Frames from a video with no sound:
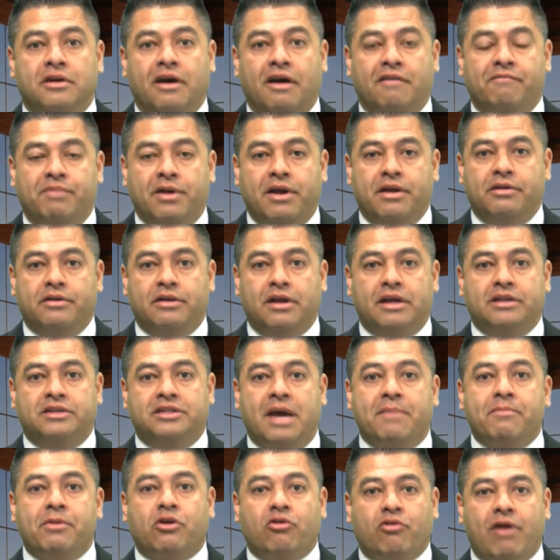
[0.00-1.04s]
have been
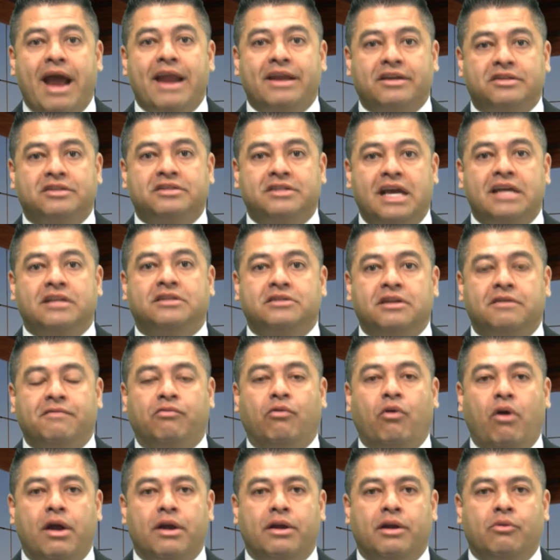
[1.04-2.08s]
Democratic states that
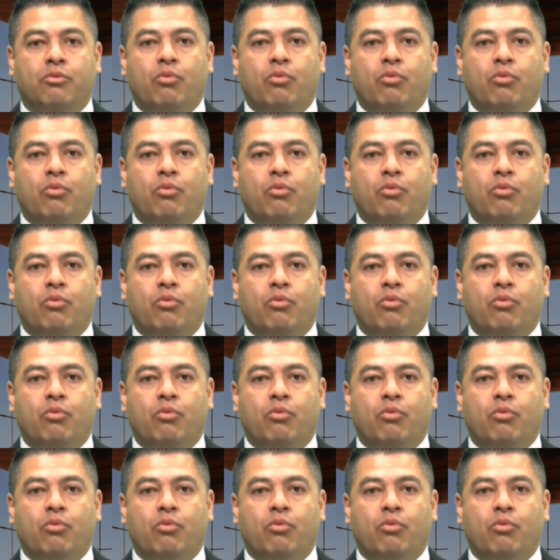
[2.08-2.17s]
have won.